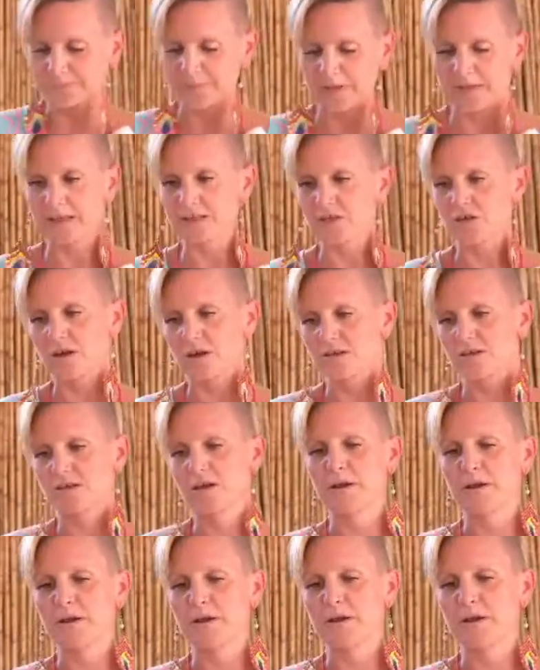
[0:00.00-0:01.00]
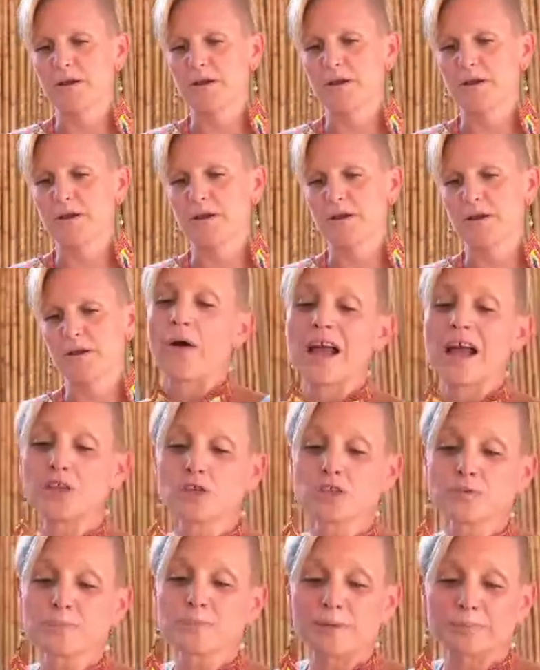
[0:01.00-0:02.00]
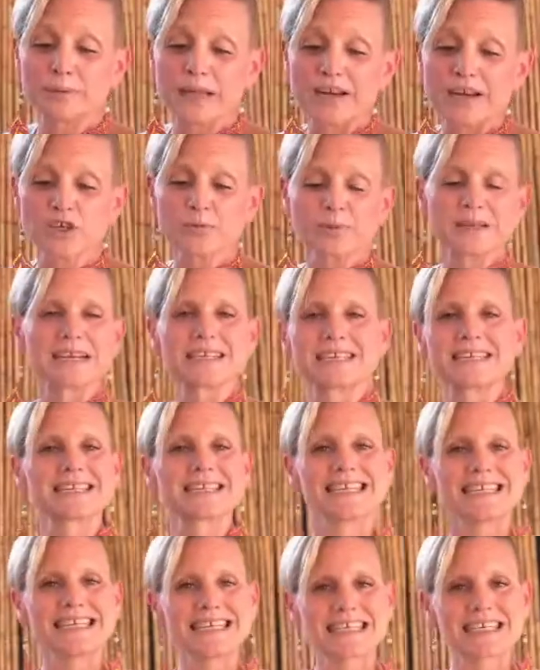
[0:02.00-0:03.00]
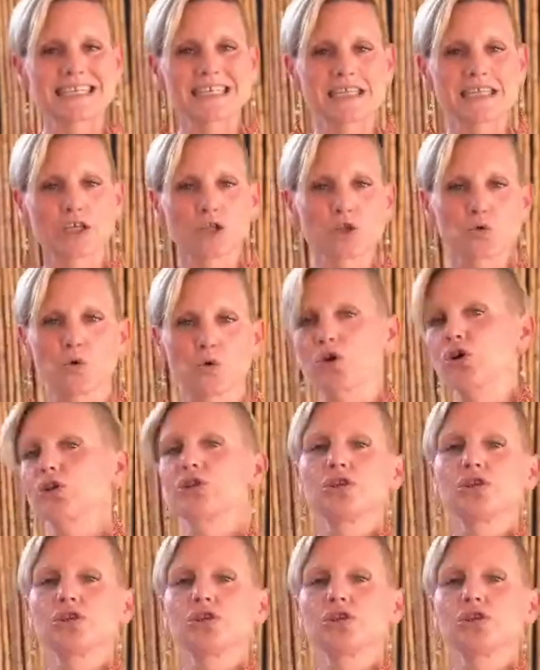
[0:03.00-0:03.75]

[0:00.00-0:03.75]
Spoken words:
then toss it on my blender. Now I use my blender because it's the easiest thing in the world.